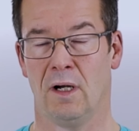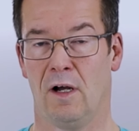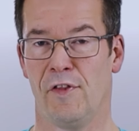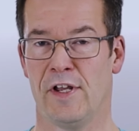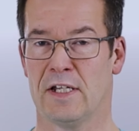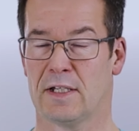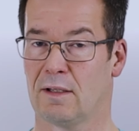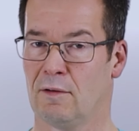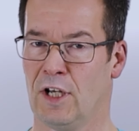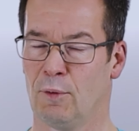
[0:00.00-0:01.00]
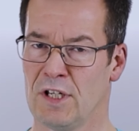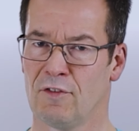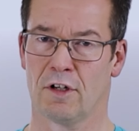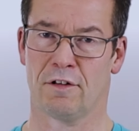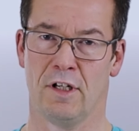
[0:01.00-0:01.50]
I think, when you've
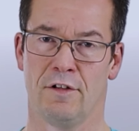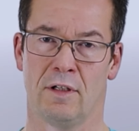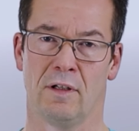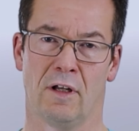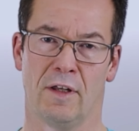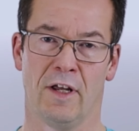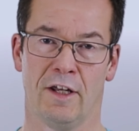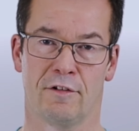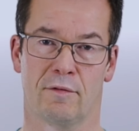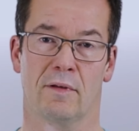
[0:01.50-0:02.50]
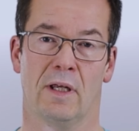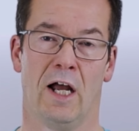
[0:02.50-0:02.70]
got a season like this,